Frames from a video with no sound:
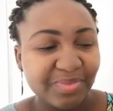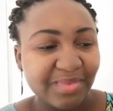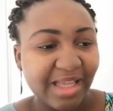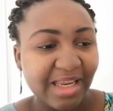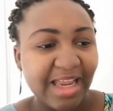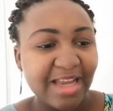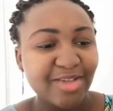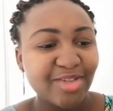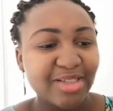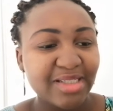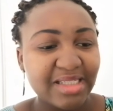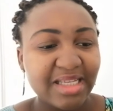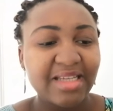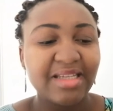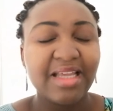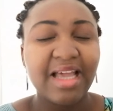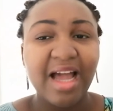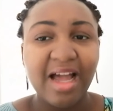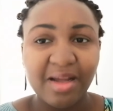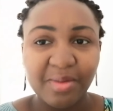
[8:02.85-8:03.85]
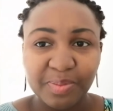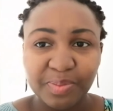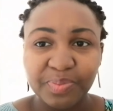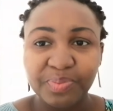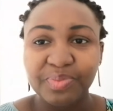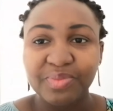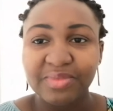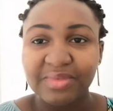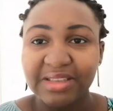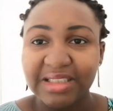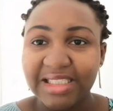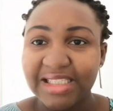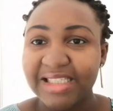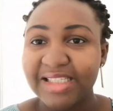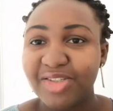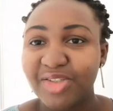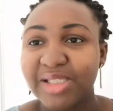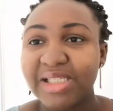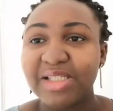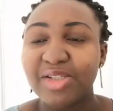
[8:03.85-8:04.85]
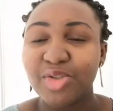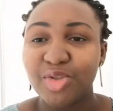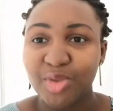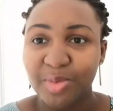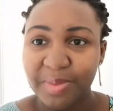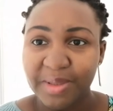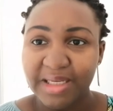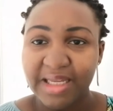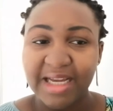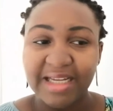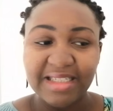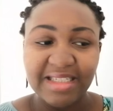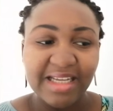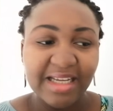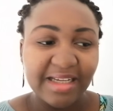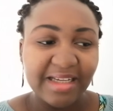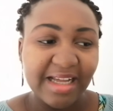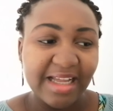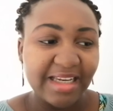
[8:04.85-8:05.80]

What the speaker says: And I just said, yeah, this is just a stupid idea.